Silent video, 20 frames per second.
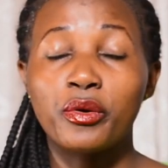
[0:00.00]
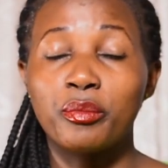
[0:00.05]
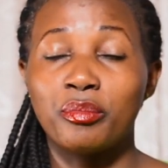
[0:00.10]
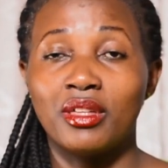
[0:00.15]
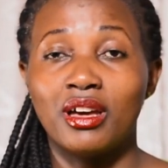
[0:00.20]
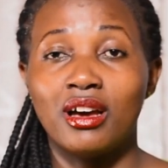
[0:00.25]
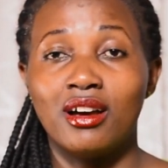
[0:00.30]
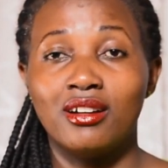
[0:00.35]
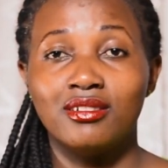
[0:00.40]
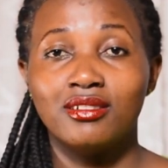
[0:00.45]

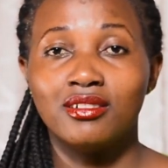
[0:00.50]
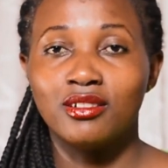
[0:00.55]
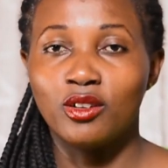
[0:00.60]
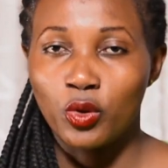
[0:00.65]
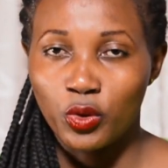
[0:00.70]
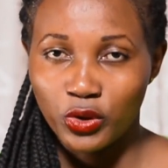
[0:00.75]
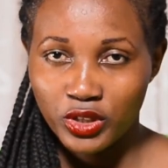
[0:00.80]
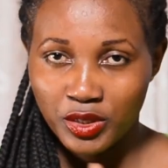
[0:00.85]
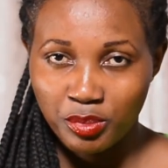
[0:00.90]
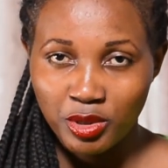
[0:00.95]
the
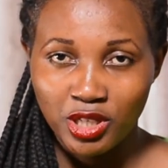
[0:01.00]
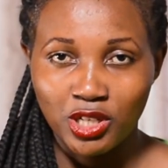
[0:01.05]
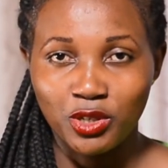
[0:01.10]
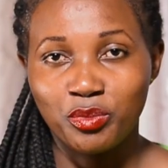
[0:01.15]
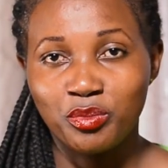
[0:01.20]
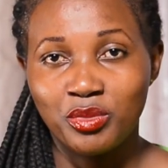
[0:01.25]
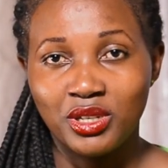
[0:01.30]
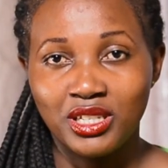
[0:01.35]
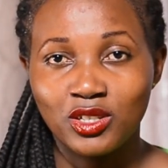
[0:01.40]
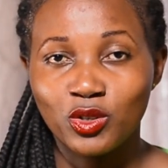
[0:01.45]
hospital
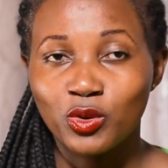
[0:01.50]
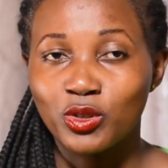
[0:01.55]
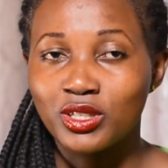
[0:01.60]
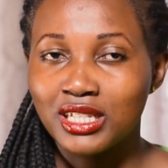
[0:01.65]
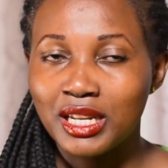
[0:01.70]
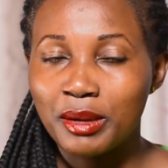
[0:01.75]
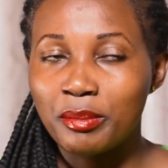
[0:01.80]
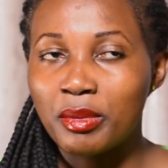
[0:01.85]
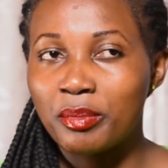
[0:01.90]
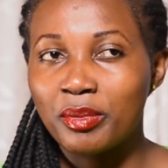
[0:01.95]
bit, because
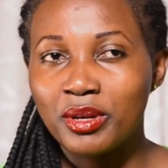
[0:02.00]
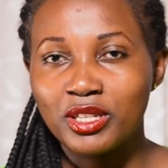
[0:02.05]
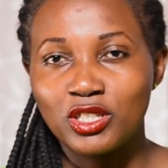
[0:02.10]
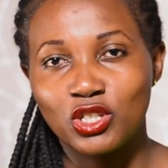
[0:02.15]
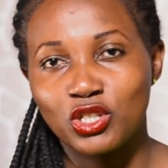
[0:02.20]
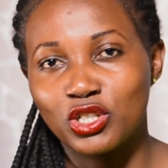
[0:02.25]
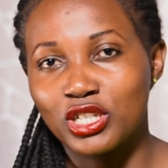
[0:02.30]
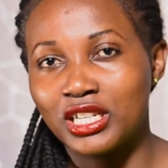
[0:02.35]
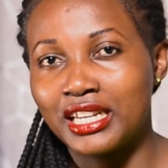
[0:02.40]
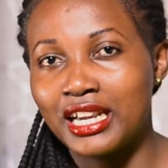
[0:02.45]
labor pains
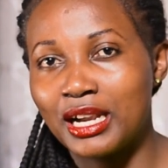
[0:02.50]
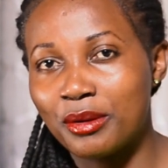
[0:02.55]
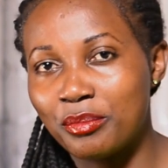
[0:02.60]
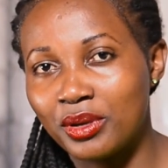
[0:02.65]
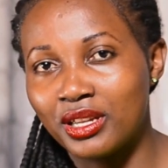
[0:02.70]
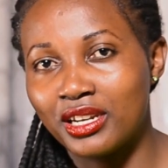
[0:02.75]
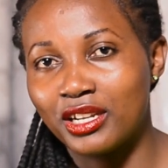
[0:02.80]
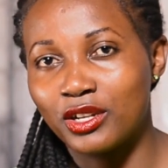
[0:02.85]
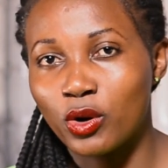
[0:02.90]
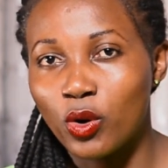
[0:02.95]
usually
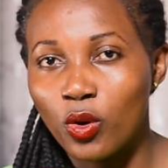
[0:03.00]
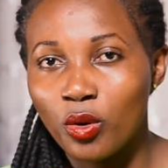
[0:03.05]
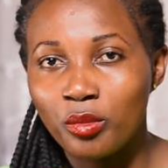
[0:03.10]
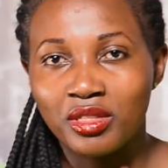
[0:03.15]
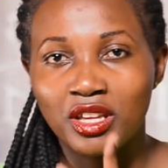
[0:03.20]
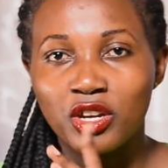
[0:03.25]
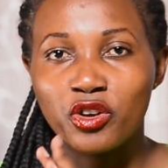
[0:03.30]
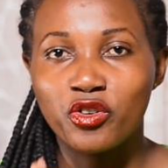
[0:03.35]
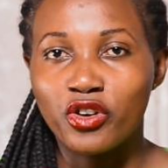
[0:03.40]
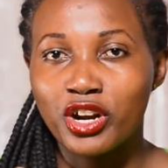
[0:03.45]
happen at home,
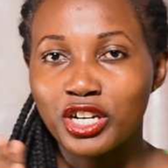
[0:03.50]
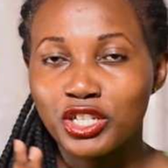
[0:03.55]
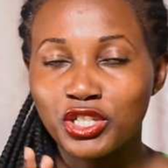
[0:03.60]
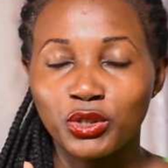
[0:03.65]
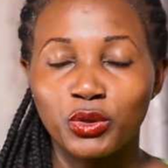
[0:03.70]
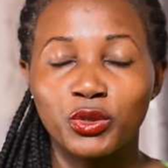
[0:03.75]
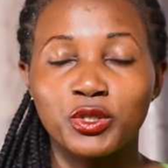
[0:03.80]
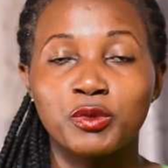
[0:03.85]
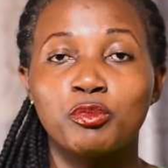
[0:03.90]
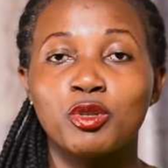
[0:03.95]
then rush
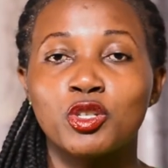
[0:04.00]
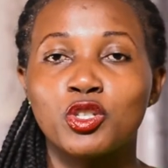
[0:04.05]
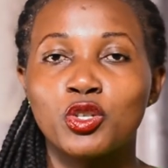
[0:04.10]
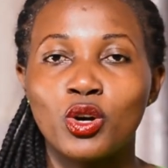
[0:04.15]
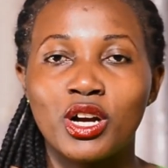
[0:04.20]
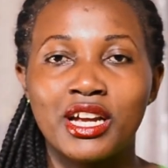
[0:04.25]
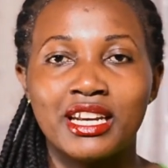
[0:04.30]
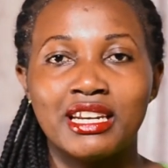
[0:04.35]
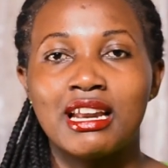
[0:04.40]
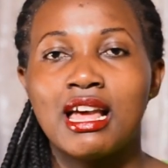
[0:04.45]
to
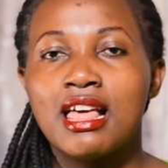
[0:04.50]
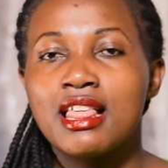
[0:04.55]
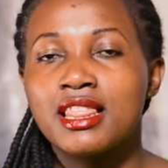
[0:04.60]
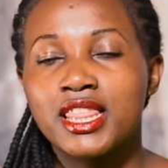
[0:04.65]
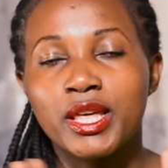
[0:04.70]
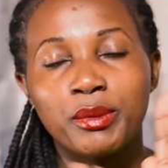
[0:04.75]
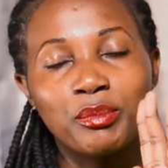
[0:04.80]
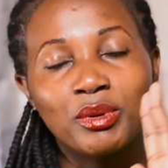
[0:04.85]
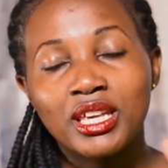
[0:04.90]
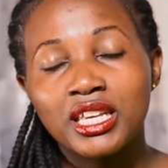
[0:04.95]
hospital, and
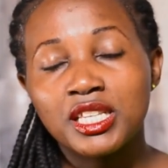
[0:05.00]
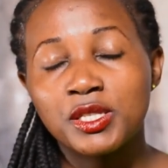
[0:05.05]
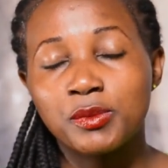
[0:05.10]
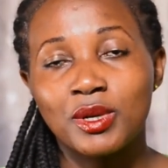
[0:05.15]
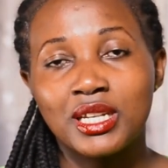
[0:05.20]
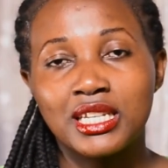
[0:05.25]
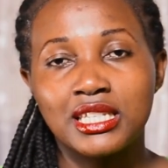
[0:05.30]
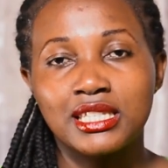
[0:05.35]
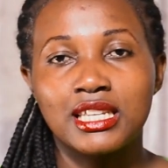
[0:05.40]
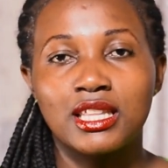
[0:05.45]
the biggest
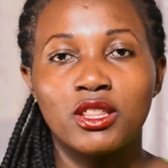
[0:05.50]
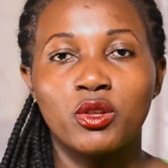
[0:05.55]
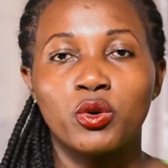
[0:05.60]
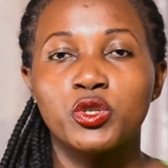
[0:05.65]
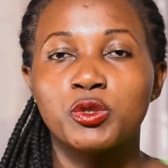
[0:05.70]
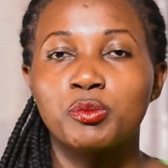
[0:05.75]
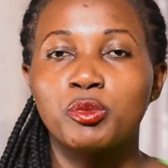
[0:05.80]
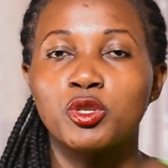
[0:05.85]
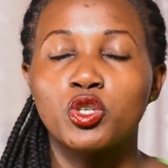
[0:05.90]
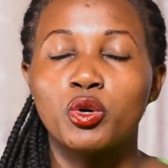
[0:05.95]
part is at the
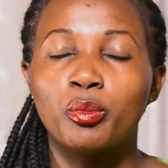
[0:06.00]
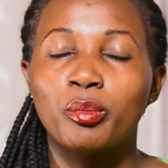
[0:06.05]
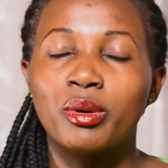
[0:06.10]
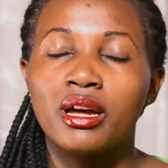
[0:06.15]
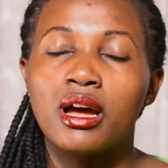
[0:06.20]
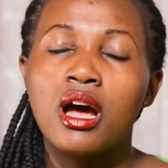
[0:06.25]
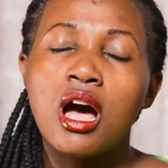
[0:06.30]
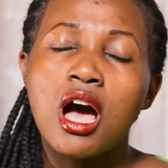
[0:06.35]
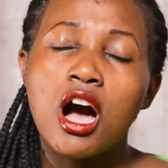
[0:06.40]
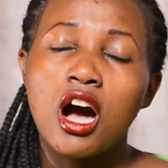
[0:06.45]
hospital.
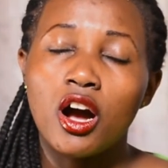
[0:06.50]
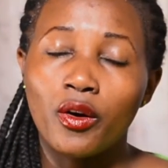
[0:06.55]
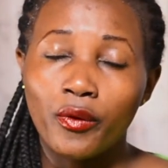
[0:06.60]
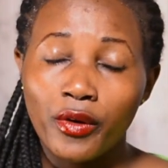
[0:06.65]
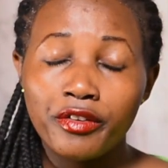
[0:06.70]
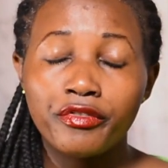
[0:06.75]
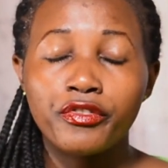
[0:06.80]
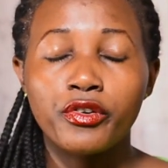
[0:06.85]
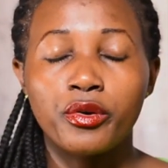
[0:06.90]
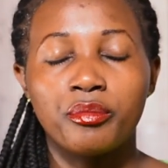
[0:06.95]
But
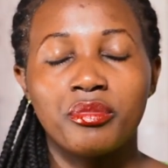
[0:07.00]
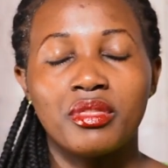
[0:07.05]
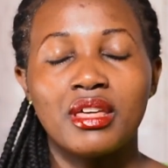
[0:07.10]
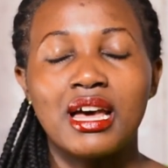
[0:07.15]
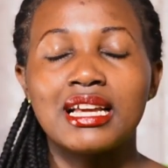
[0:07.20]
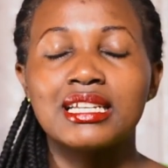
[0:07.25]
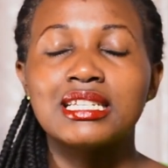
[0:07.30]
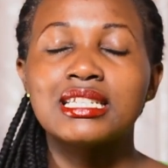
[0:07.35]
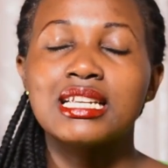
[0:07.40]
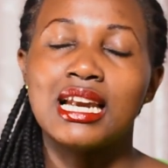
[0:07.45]
away from
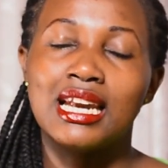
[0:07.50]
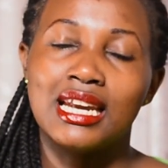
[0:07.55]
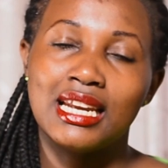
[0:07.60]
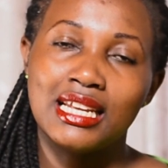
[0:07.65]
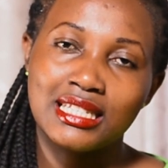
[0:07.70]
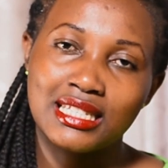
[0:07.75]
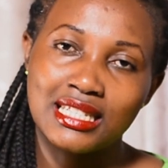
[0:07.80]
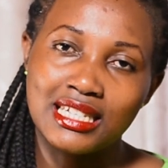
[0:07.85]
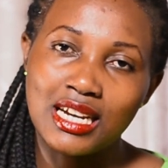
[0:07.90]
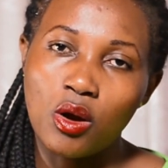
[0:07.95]
that,
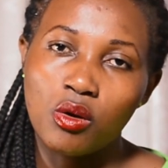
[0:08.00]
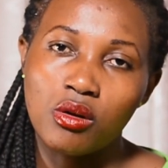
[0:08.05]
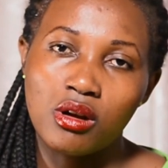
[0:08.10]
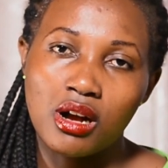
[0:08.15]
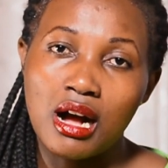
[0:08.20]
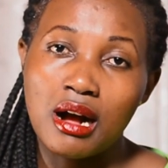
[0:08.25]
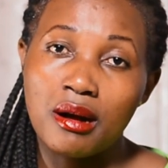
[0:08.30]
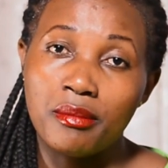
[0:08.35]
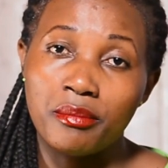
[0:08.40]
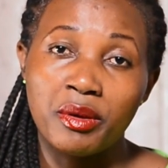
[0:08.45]
let's now
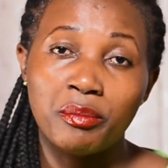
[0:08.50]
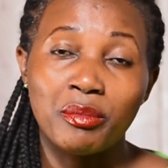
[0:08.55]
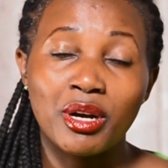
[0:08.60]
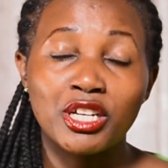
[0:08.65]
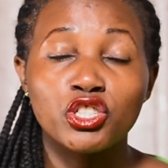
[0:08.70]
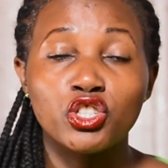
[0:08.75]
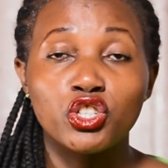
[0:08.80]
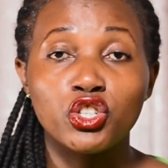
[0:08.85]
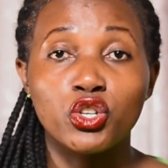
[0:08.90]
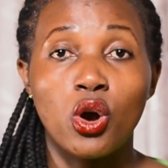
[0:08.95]
come.
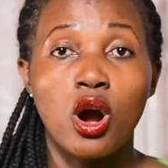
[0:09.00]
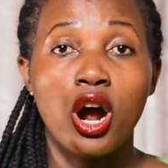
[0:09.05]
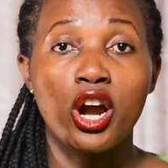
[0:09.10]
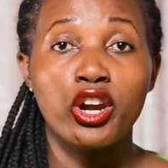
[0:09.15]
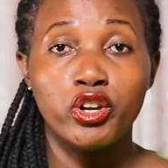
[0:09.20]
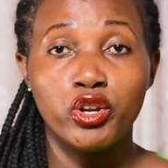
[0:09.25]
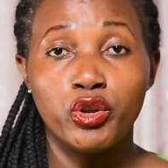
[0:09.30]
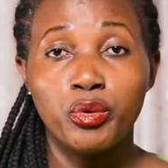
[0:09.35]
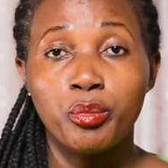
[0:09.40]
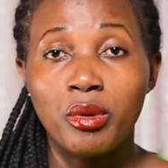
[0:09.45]
Imagine you're a
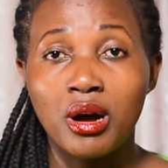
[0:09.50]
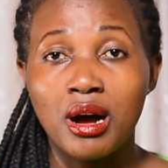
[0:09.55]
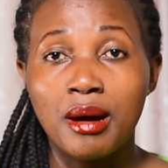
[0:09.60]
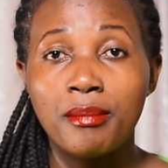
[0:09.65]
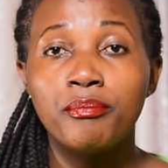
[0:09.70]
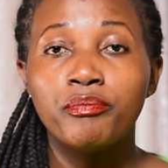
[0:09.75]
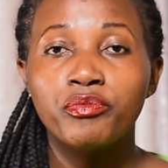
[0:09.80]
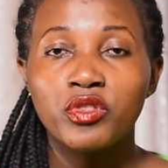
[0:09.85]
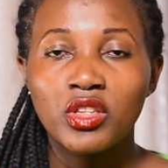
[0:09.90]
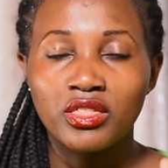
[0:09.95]
new
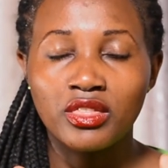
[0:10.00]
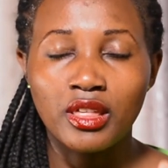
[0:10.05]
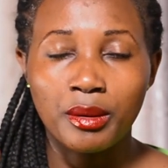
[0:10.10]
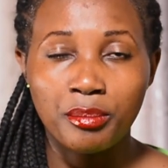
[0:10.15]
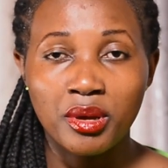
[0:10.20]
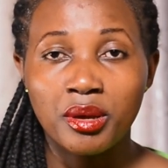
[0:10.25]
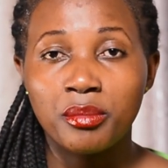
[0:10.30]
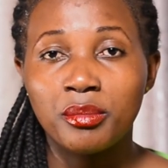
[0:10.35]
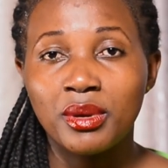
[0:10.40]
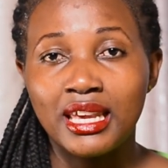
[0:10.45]
mom, the
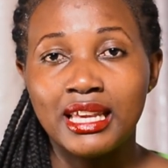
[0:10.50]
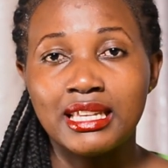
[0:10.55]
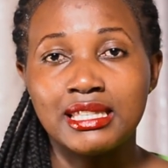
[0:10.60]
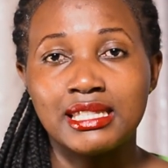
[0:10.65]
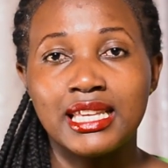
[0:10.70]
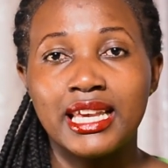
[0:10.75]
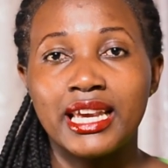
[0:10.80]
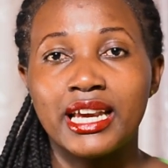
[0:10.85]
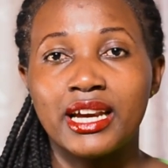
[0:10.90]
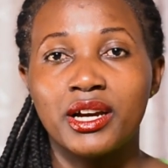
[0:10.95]
baby
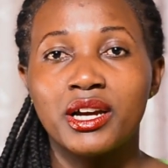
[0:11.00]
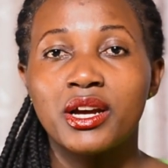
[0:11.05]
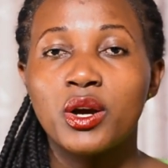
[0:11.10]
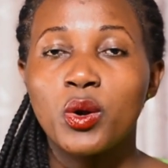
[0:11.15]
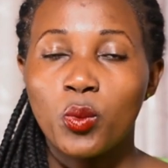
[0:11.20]
is here.